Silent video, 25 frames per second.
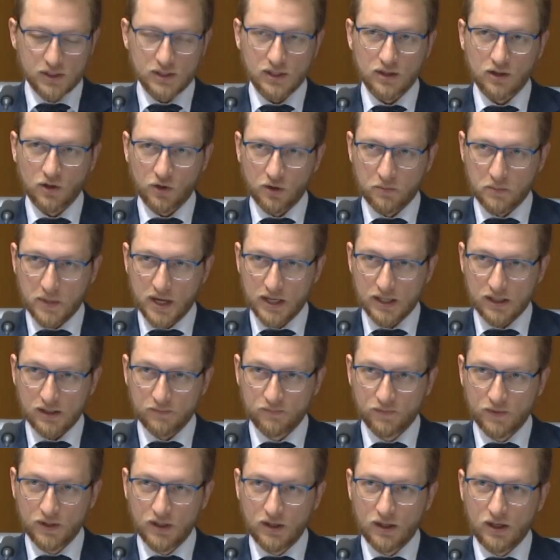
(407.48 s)
a lot of money.
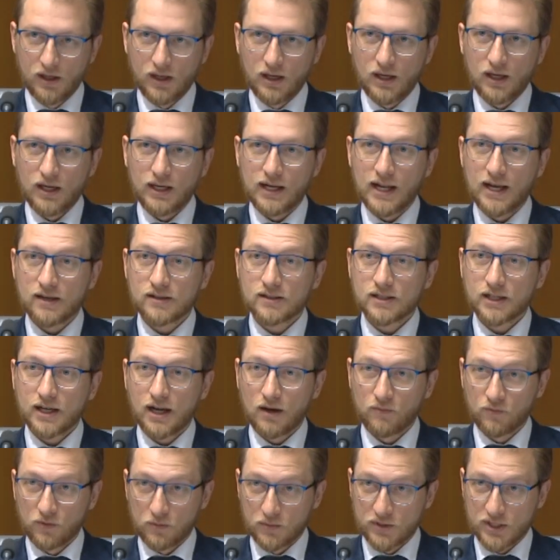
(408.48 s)
It has to
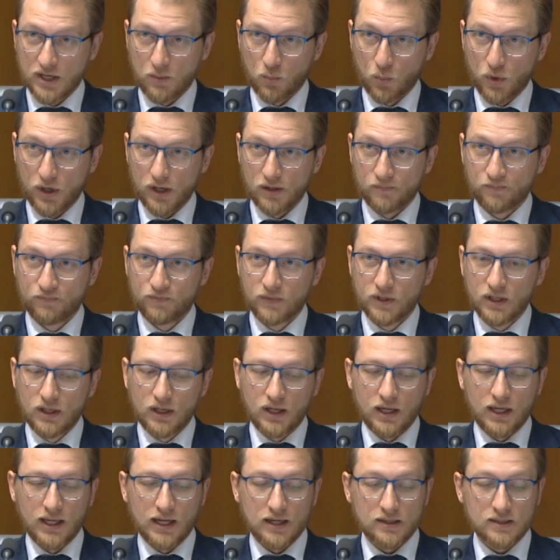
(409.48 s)
come from somewhere.
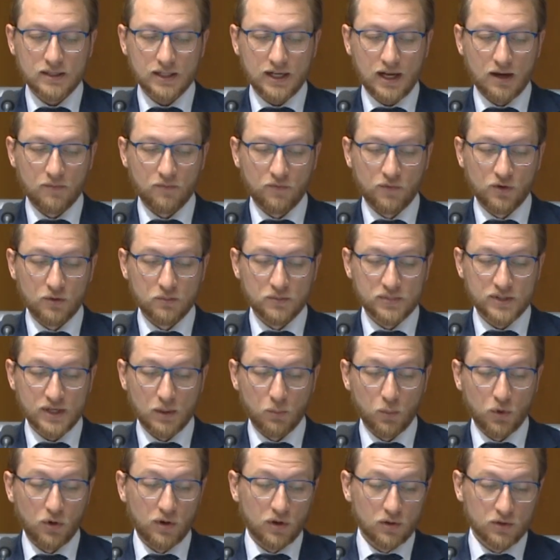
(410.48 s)
It has to come from
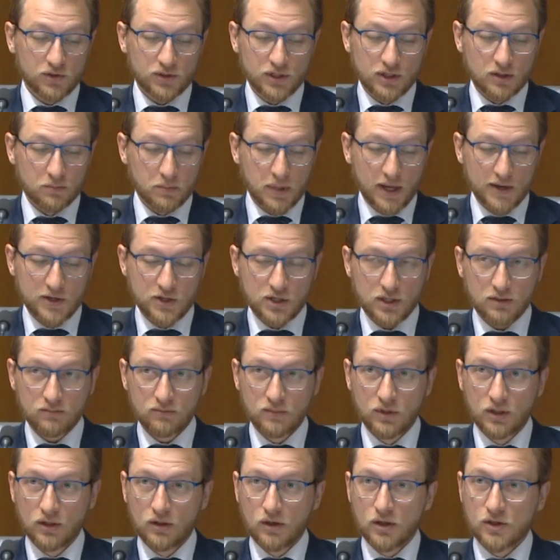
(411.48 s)
somewhere else in the budget.
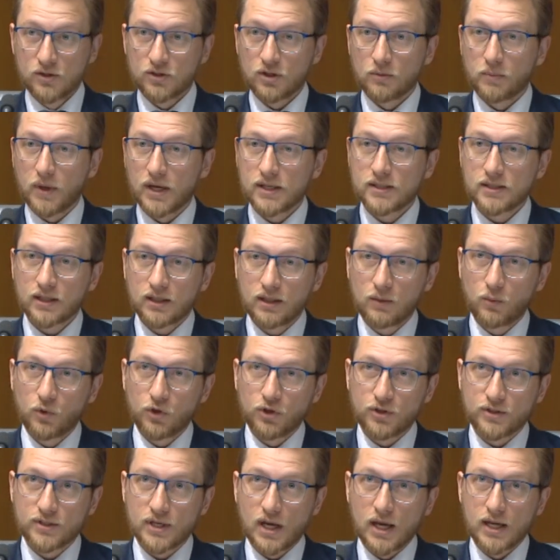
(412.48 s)
So basically what
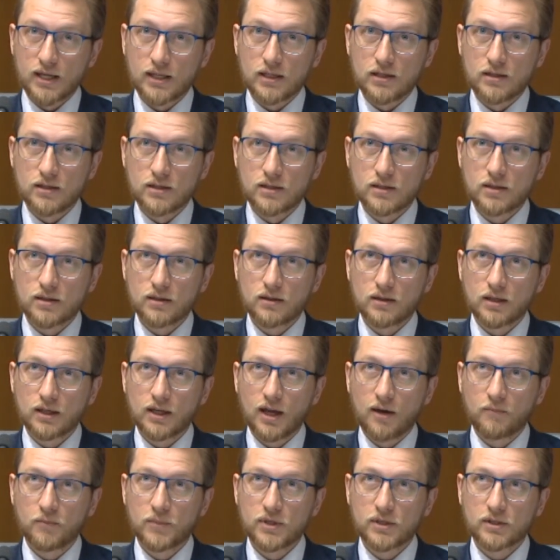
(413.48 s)
you're saying is the
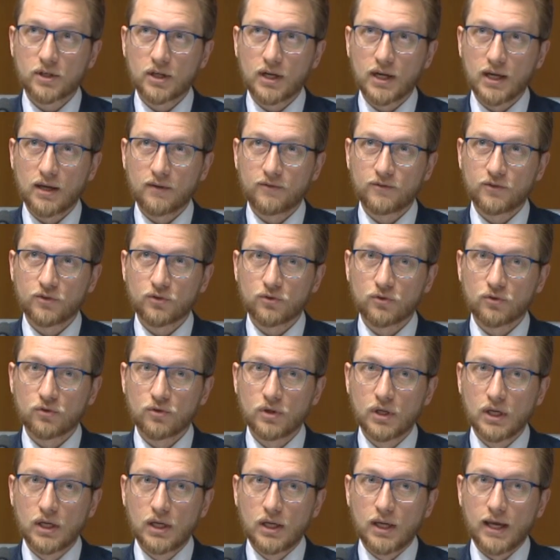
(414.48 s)
government is going to have to
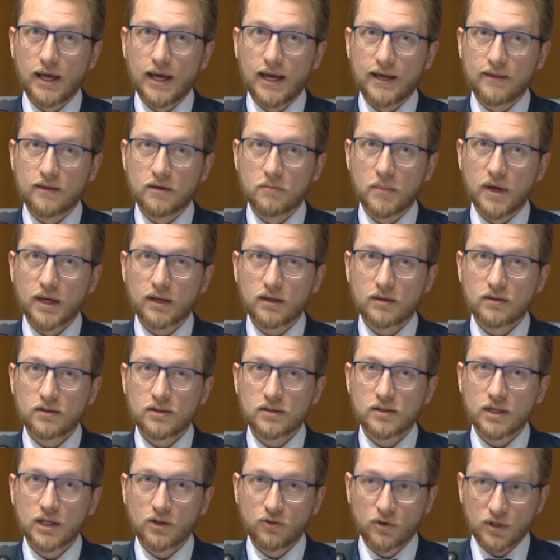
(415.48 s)
either make
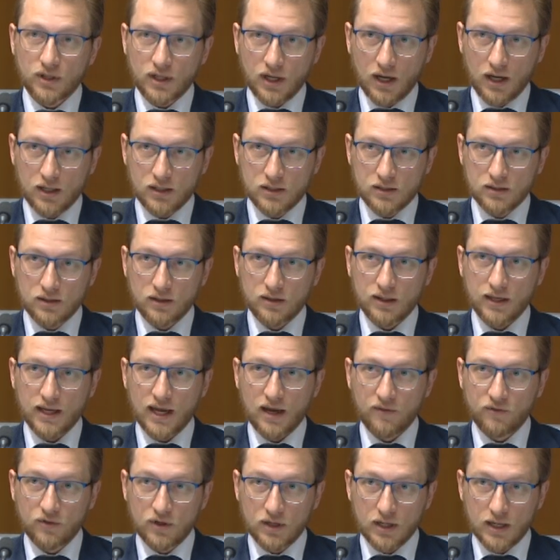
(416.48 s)
secret cuts that they
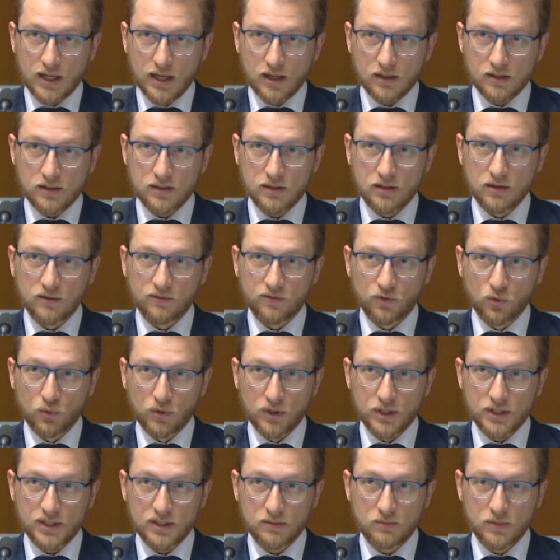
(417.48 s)
haven't announced in the
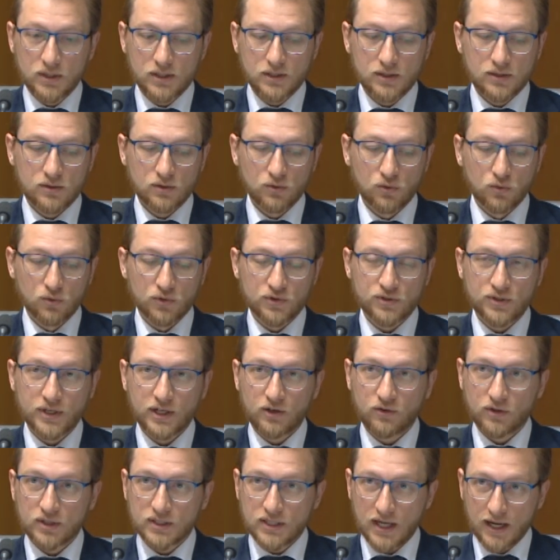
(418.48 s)
forward estimates or
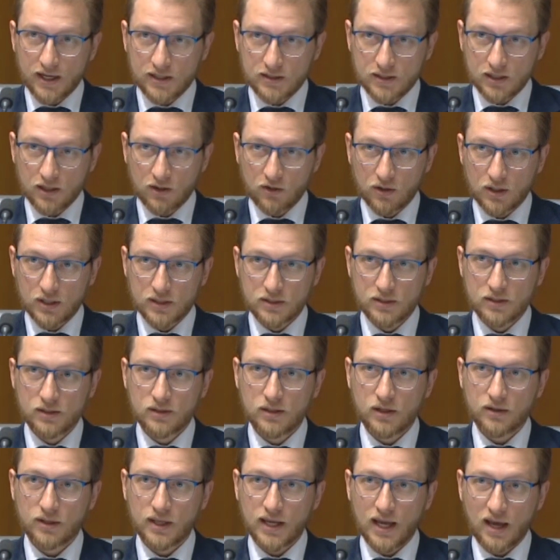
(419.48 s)
secret tax increases
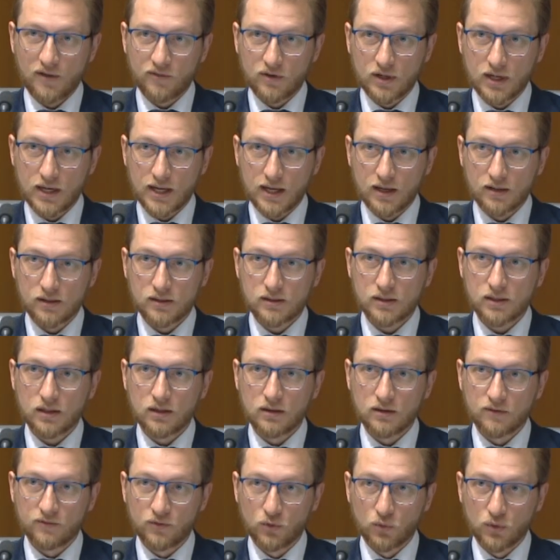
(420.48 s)
that they haven't announced
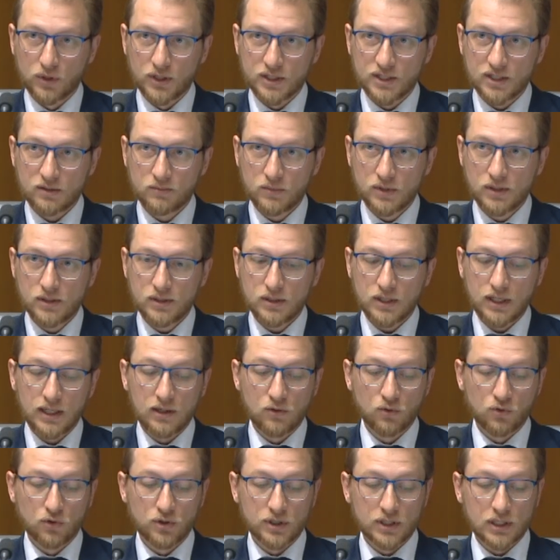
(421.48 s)
in the forward estimates
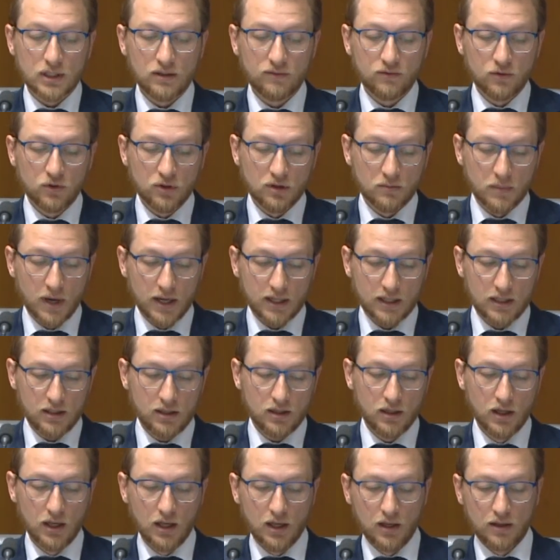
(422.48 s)
in order to give you the
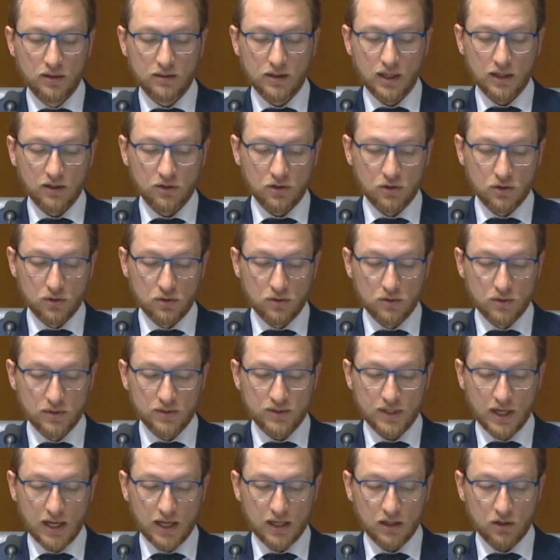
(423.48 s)
money that you
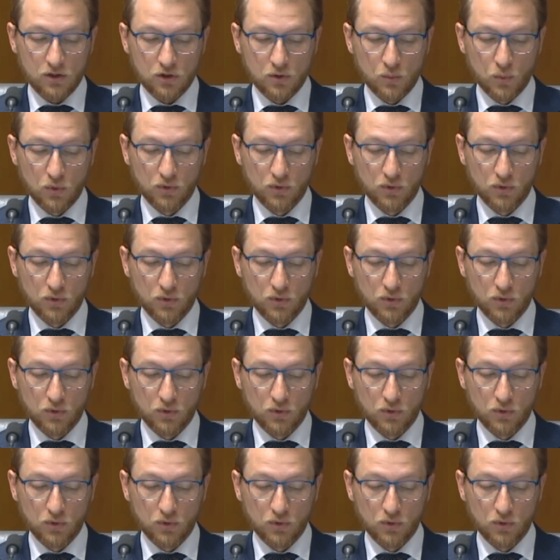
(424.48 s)
say you will